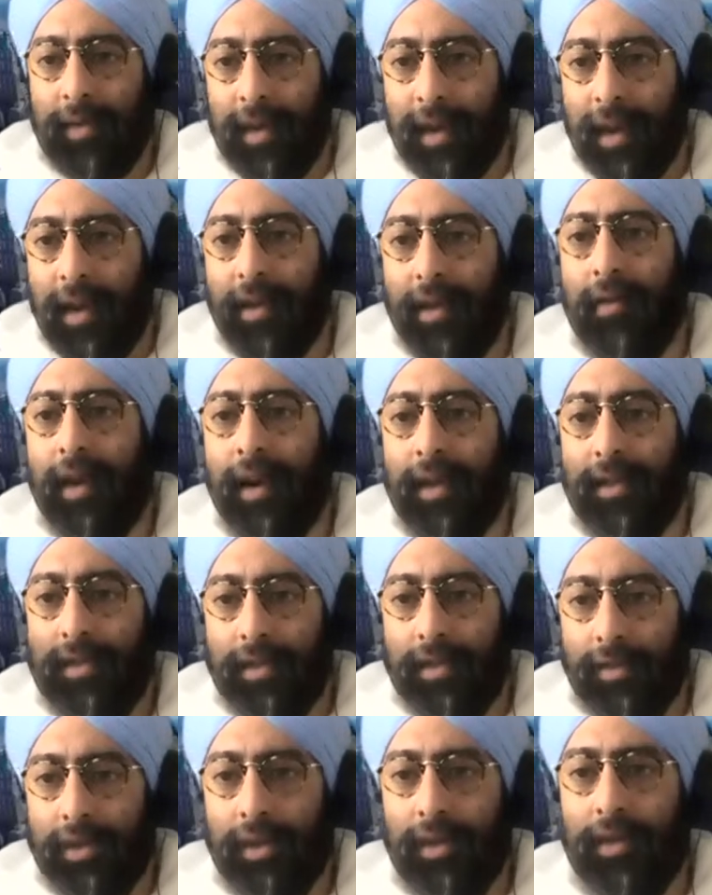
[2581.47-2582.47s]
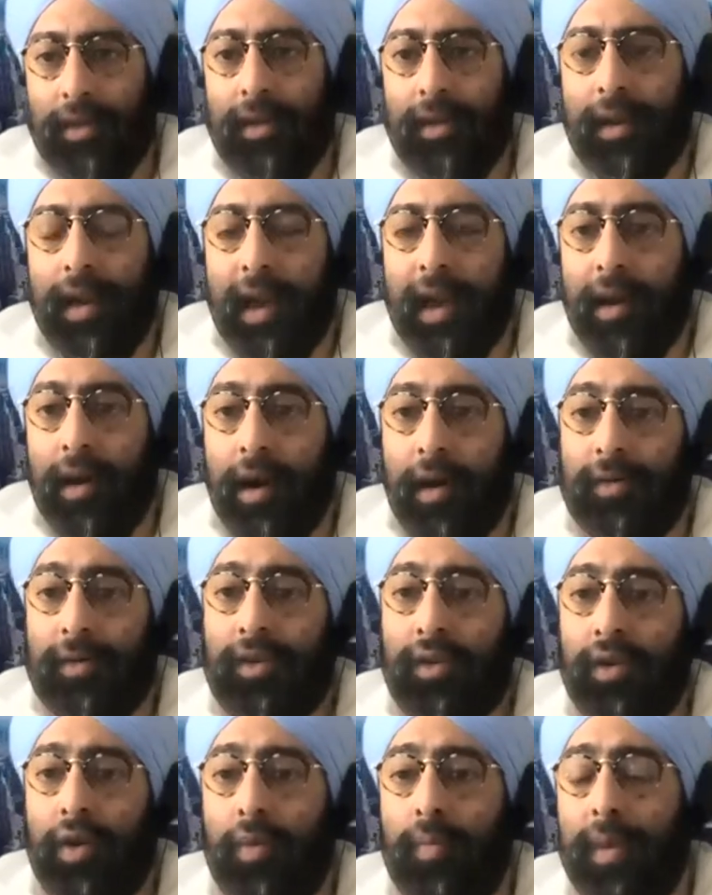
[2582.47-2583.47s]
an integrated solution and
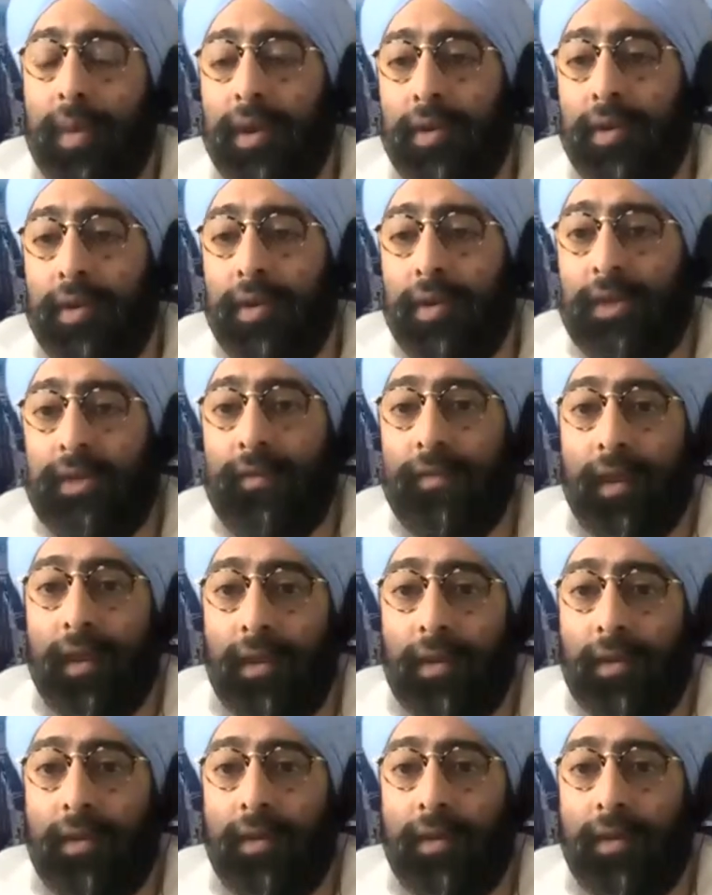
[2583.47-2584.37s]
also open doors for you.